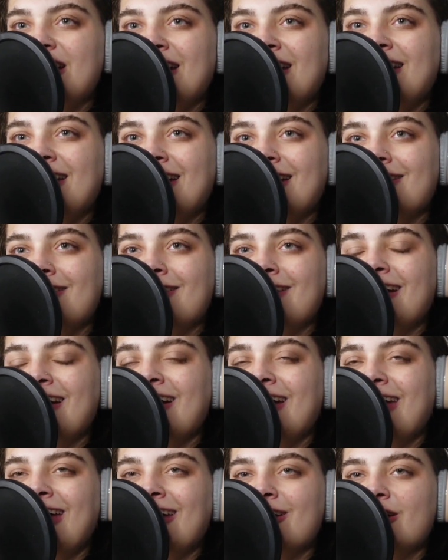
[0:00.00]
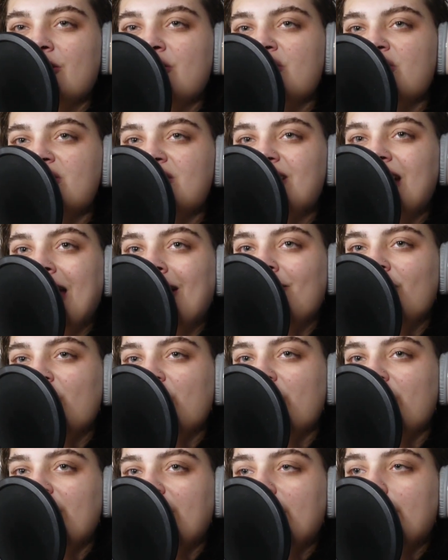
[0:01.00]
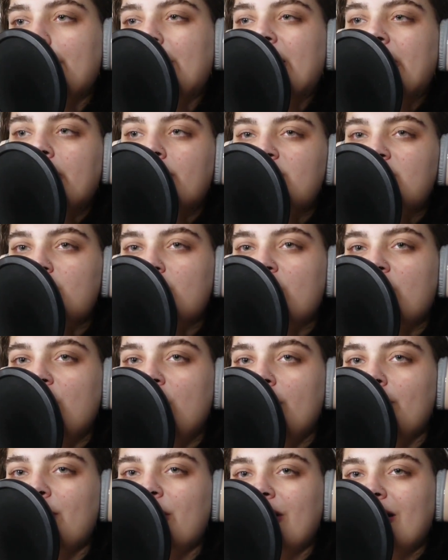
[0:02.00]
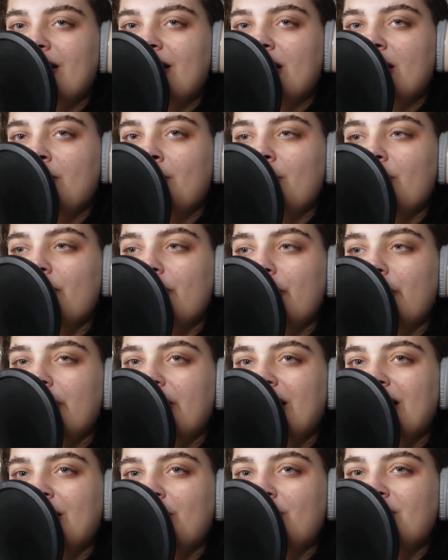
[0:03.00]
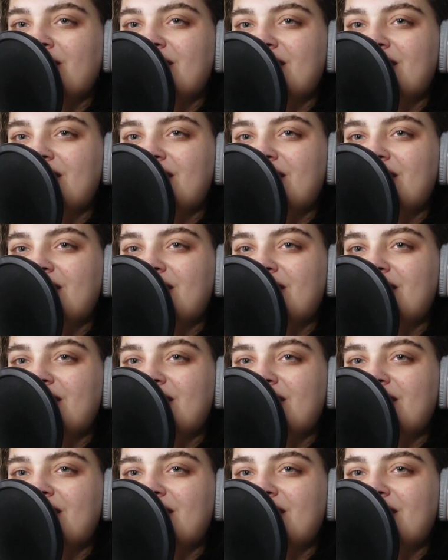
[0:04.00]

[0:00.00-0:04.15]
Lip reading: And again, everything becomes more complicated. And before anyone